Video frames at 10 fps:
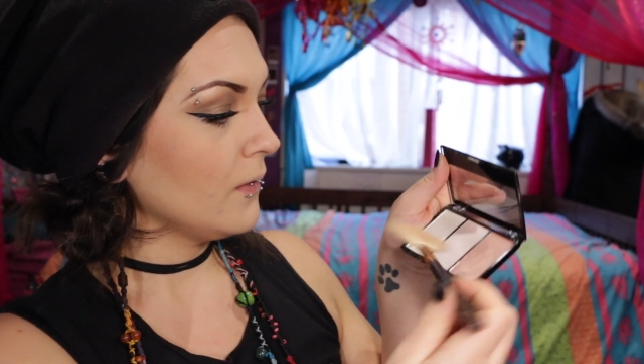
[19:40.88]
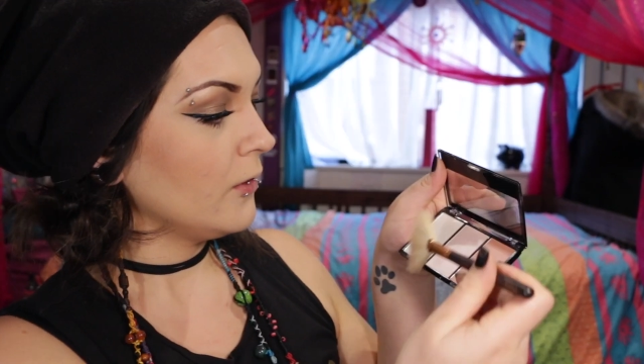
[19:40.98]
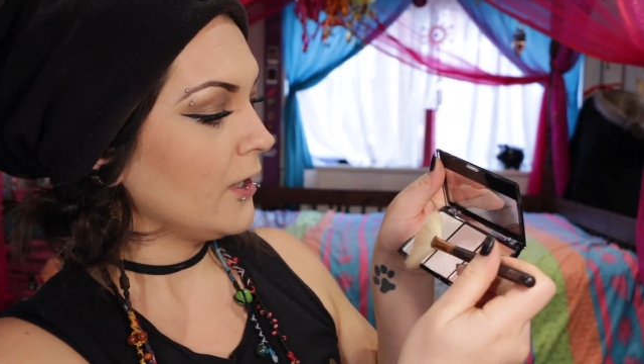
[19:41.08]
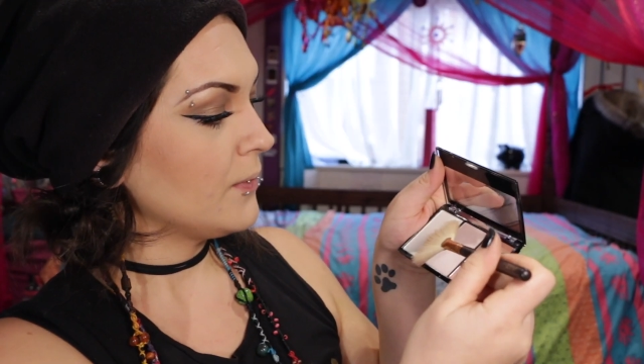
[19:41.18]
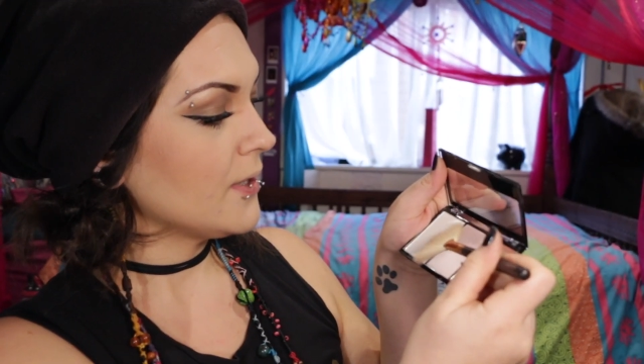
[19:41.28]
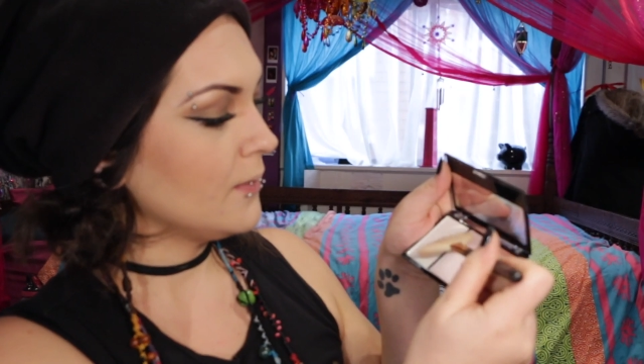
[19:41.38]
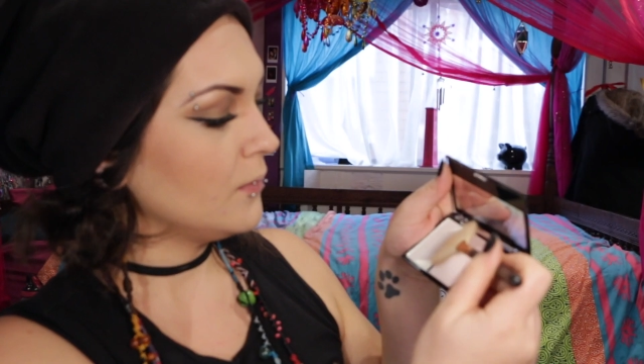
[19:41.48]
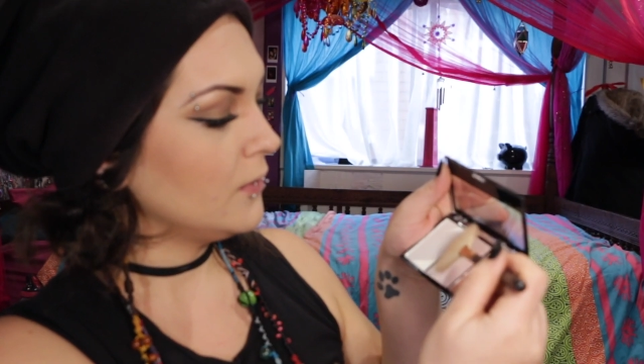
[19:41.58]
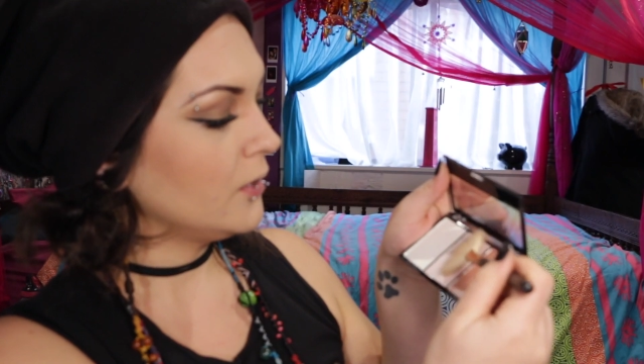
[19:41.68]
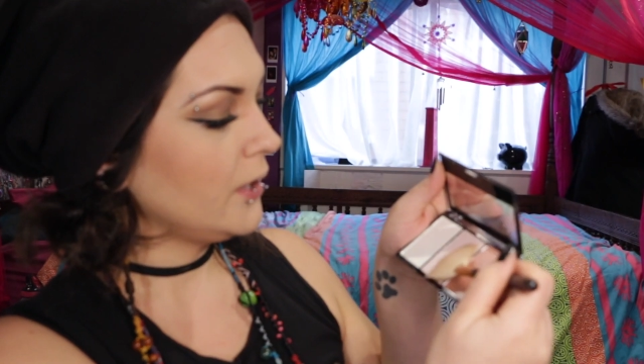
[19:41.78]
I'll grab
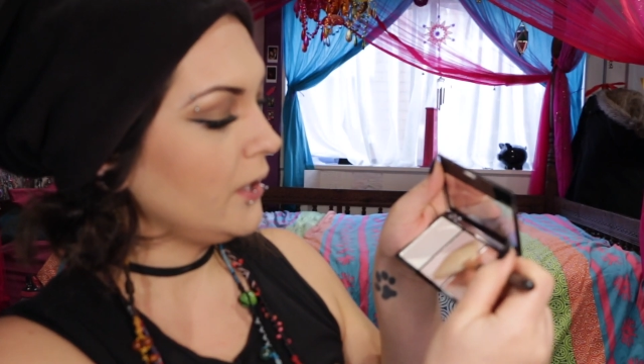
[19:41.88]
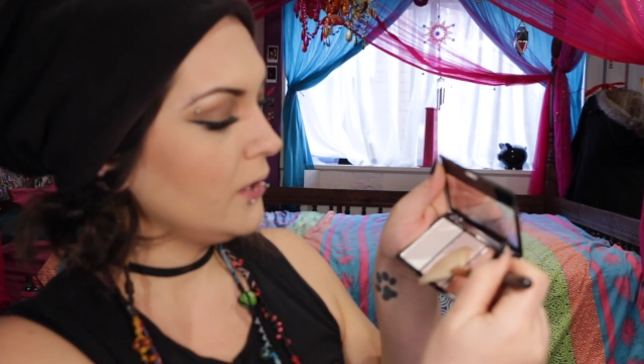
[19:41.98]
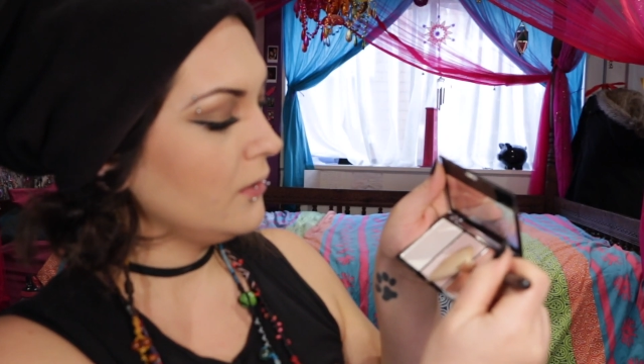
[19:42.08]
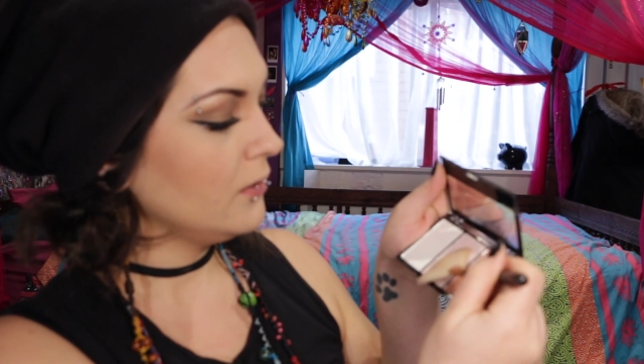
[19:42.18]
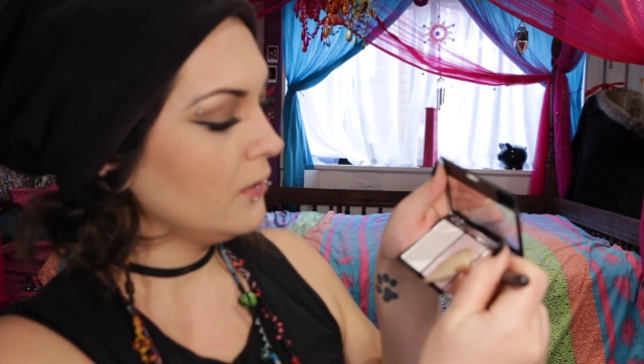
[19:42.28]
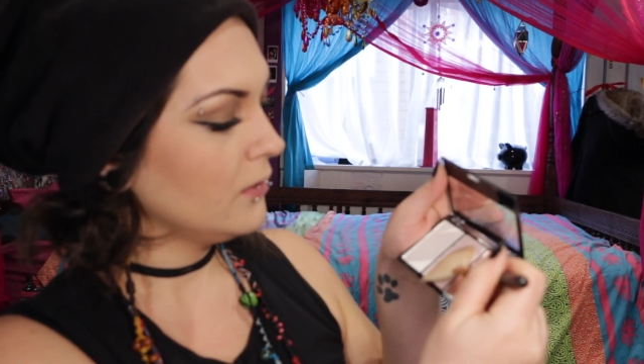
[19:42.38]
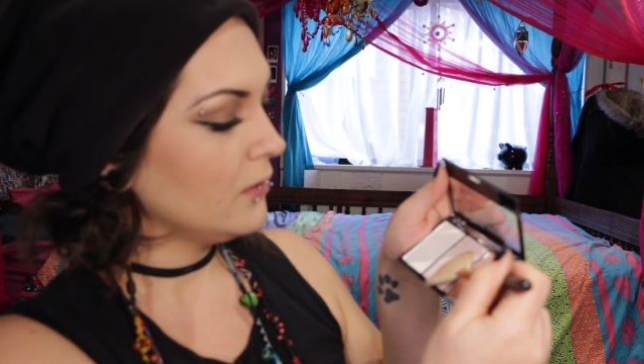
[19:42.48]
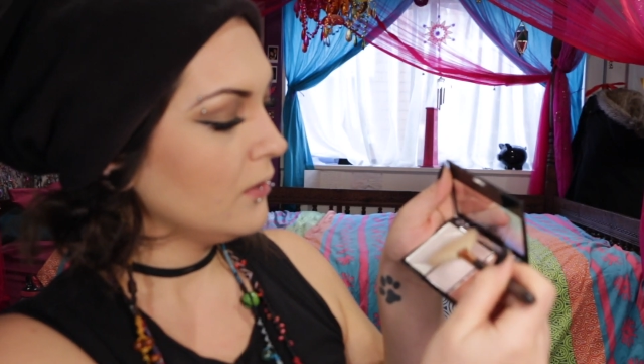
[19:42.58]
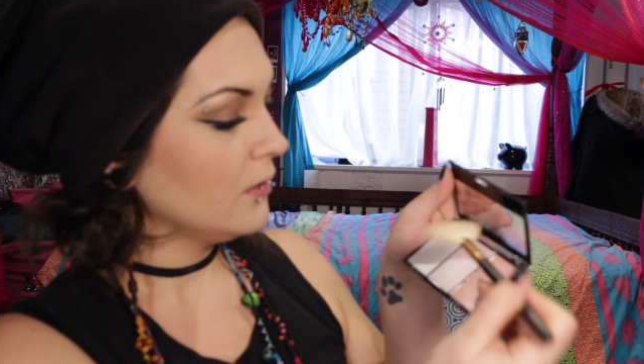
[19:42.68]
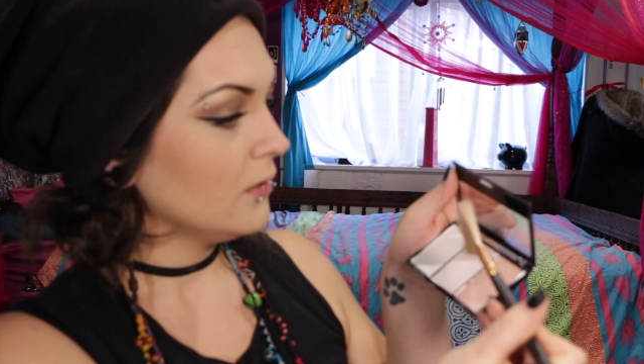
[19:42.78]
some on here.
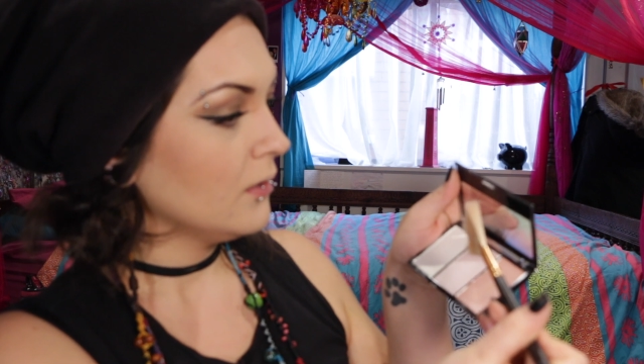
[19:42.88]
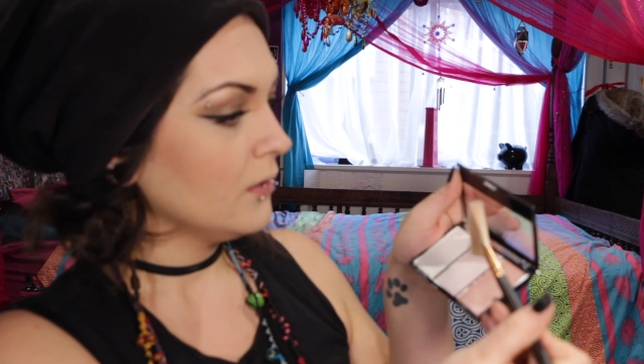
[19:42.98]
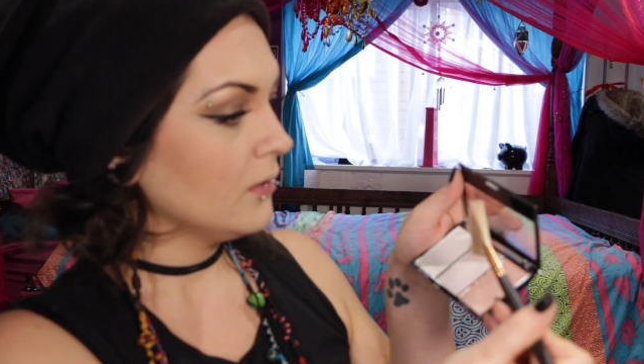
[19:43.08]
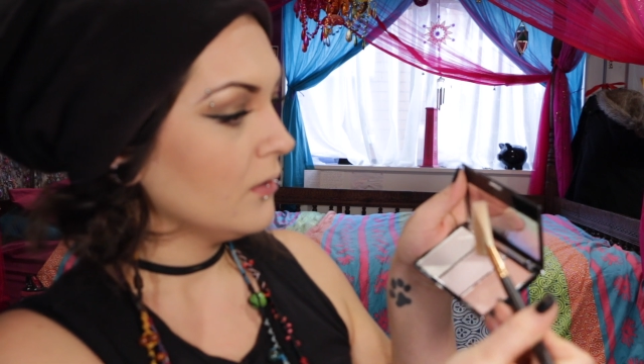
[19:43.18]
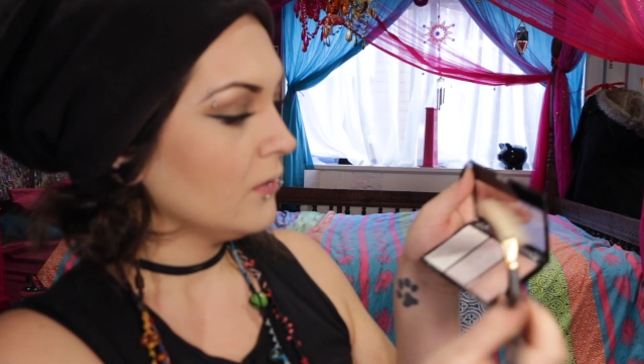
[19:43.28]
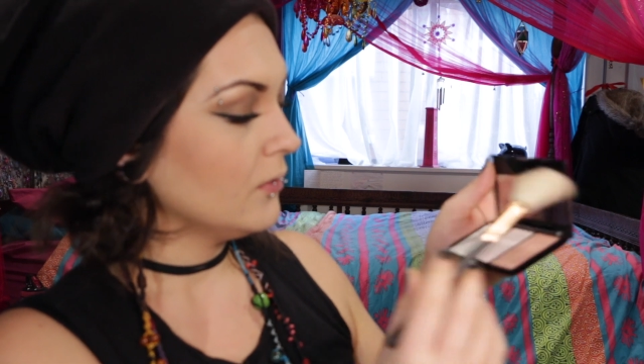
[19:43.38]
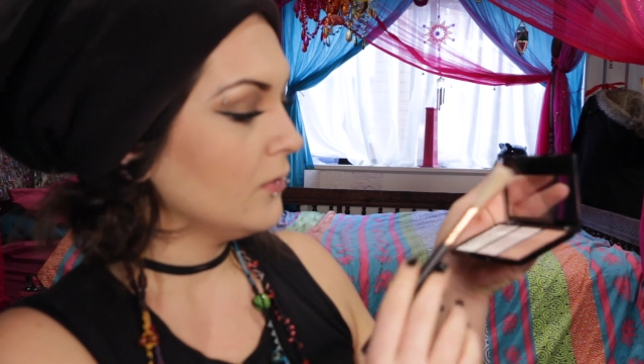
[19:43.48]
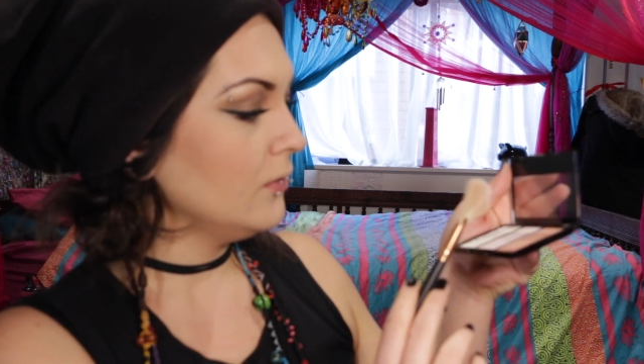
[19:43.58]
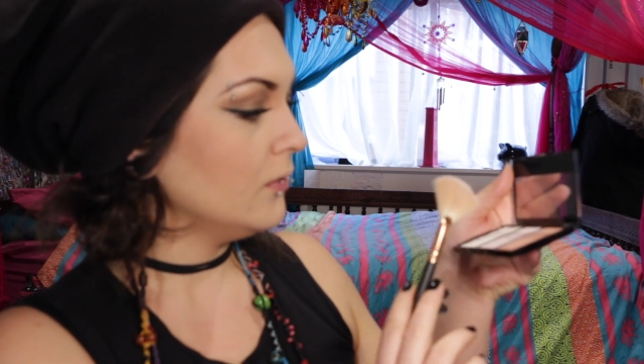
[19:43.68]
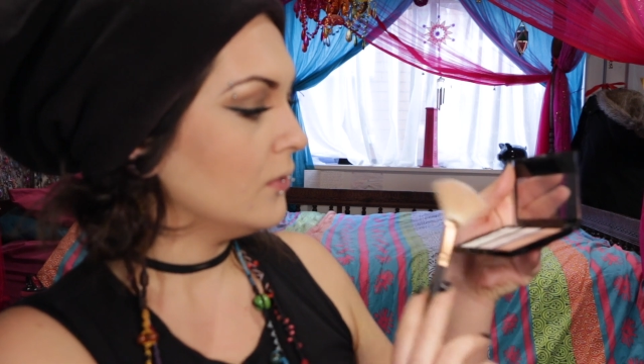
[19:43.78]

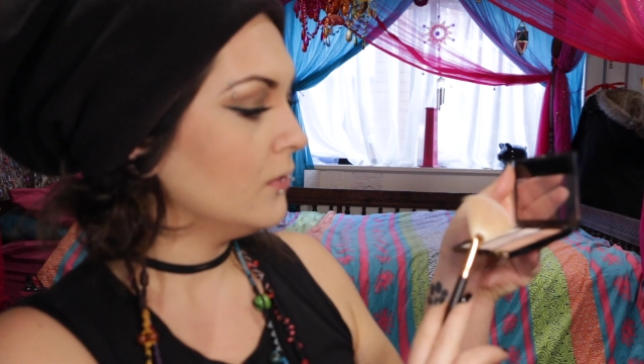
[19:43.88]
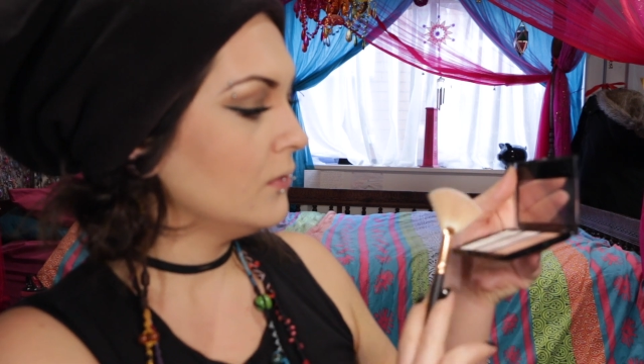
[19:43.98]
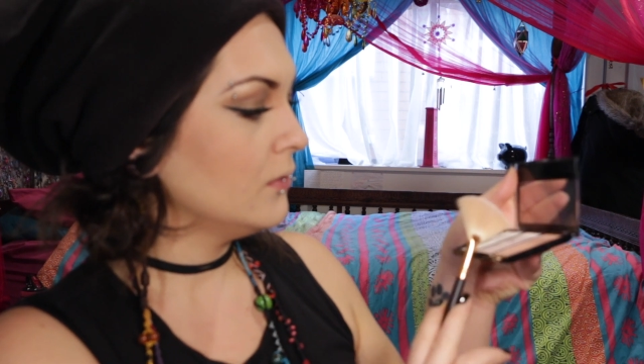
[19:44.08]
Ooh.